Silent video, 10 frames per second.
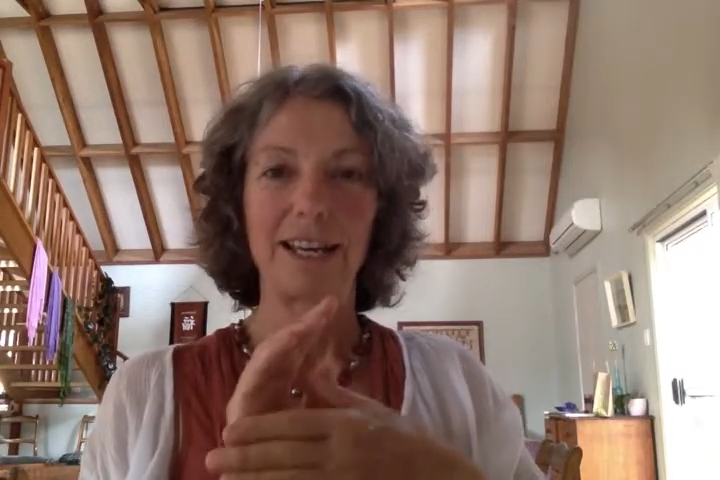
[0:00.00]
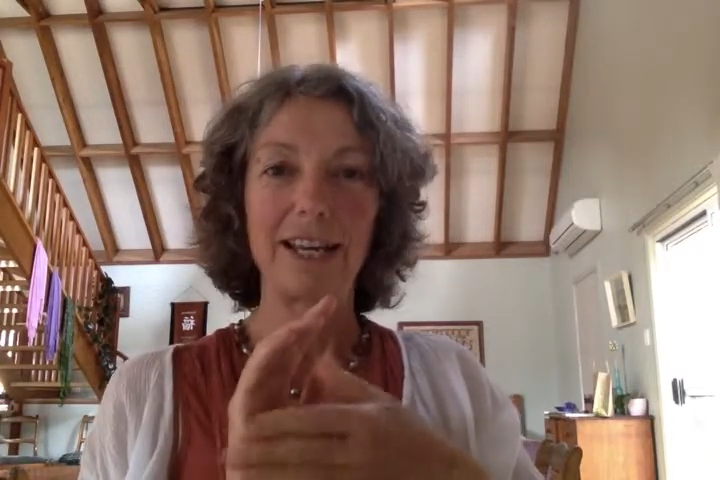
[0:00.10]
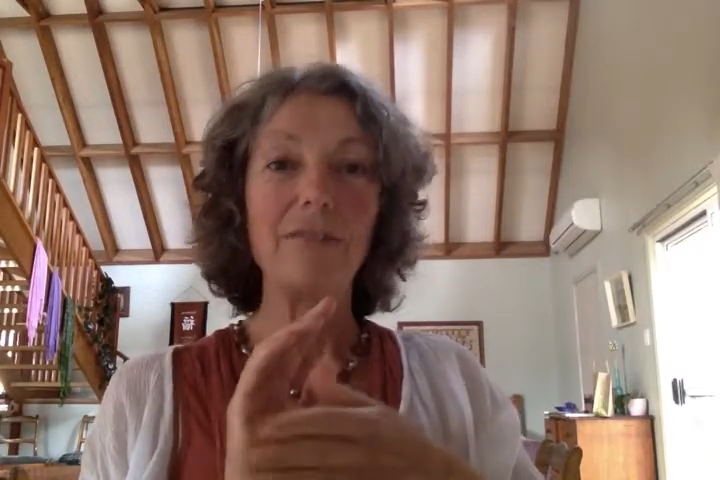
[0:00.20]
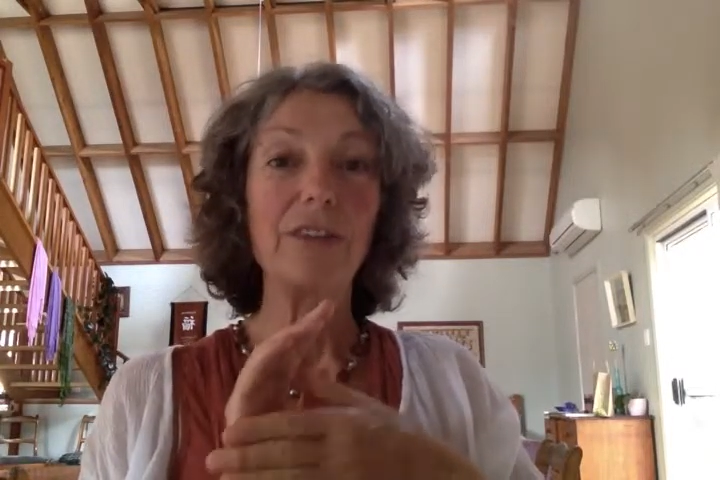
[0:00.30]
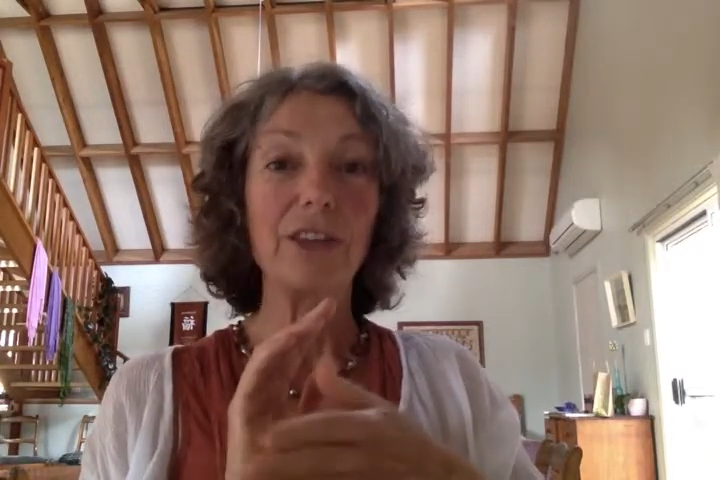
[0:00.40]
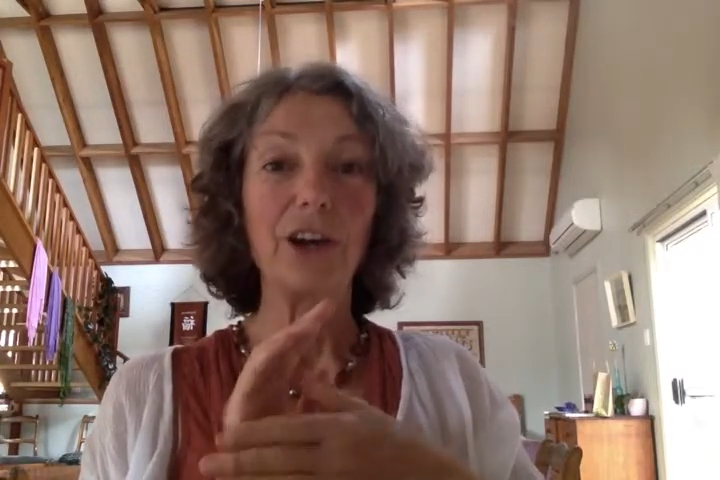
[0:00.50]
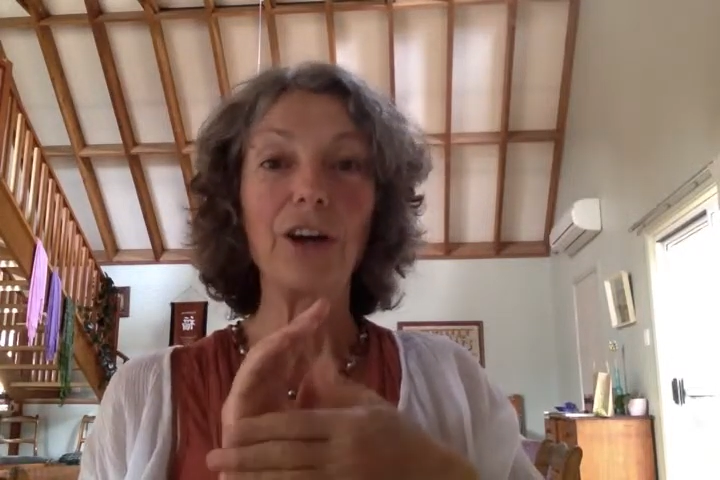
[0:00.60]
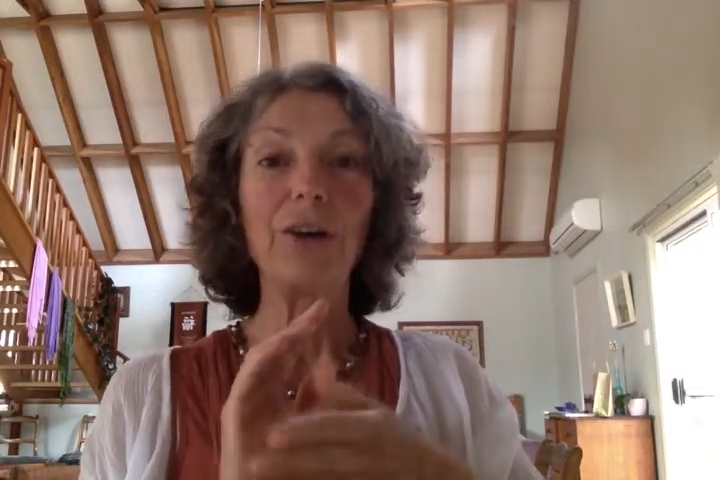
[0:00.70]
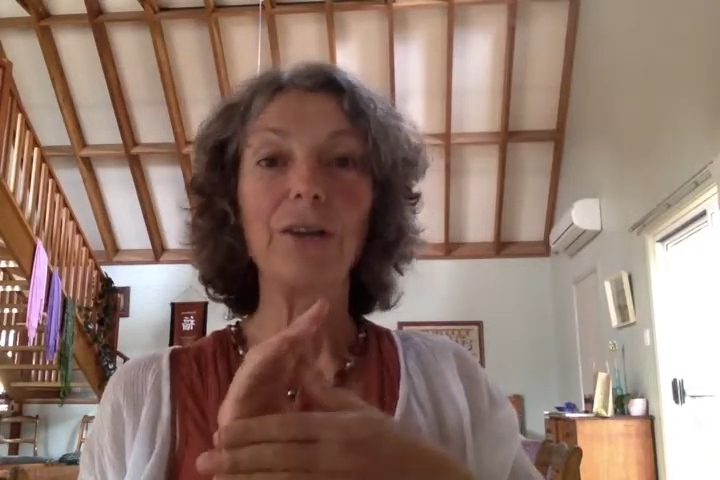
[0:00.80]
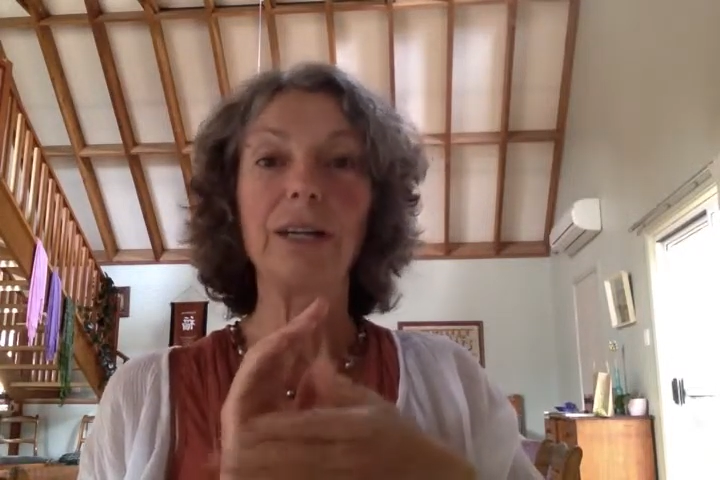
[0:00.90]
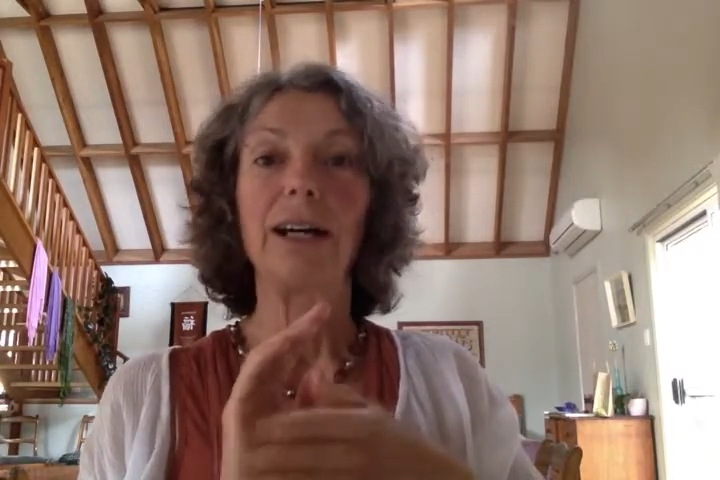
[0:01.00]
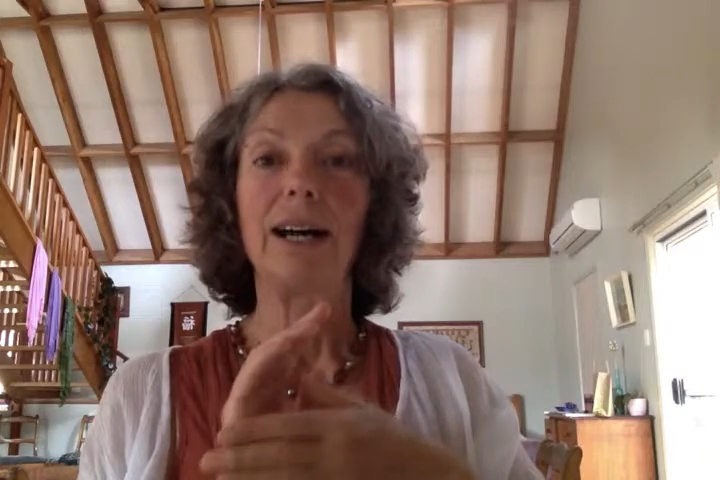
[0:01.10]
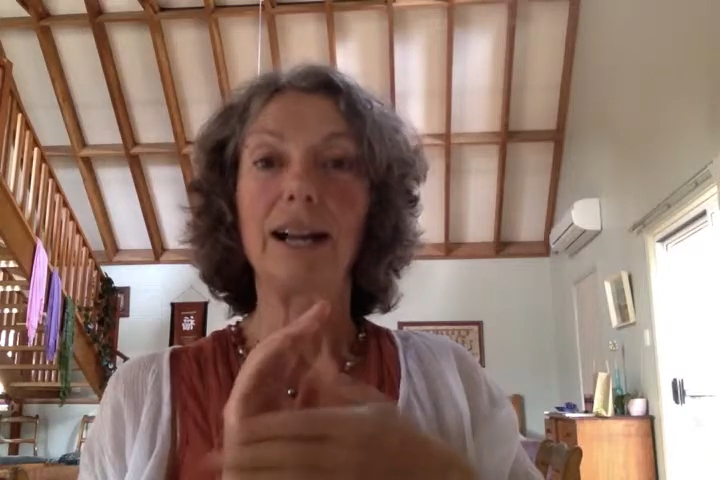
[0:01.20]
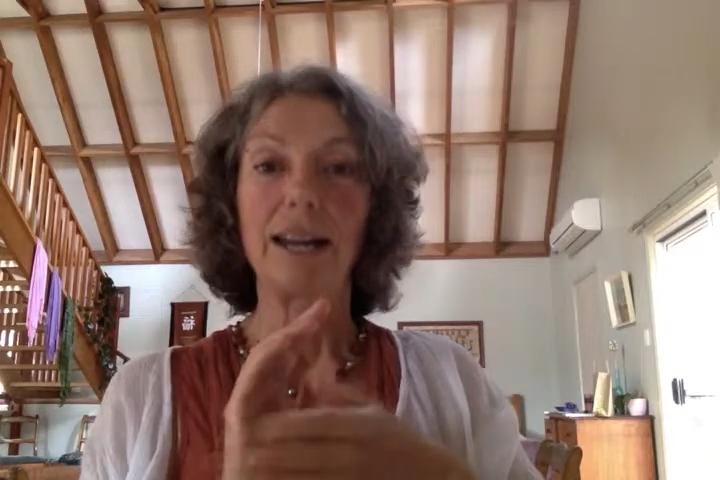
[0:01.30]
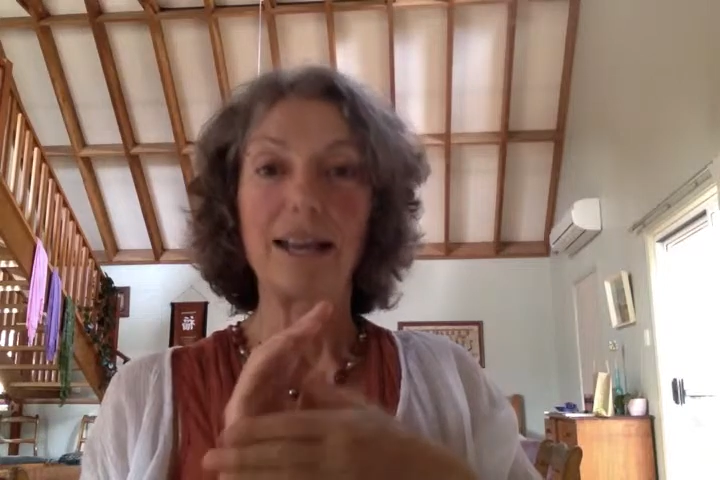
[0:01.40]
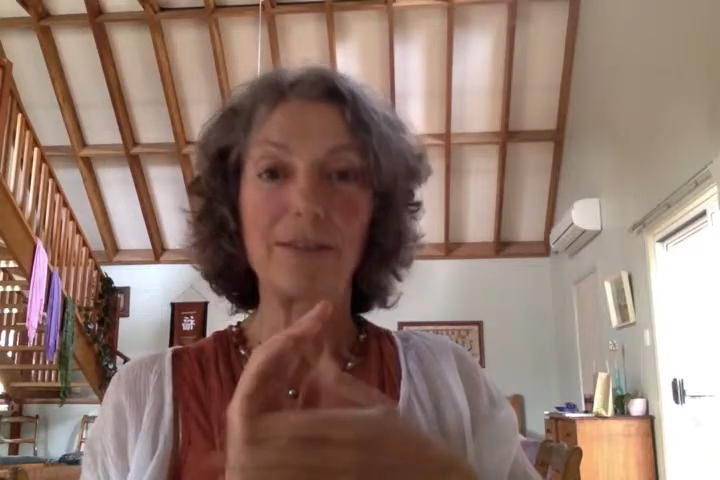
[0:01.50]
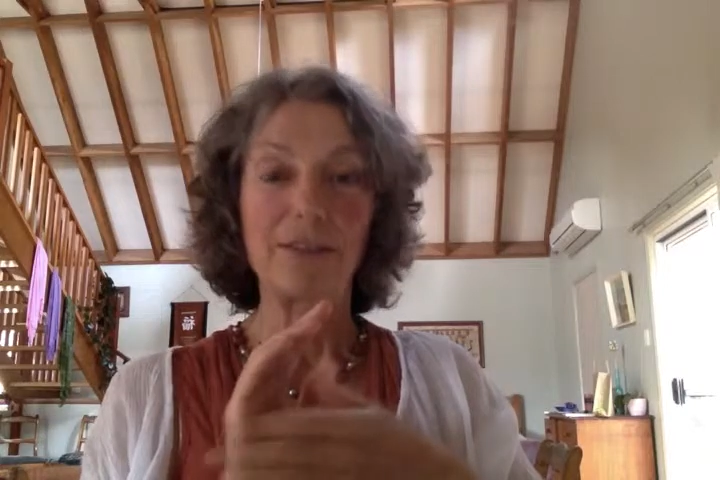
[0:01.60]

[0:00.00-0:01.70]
Even though I have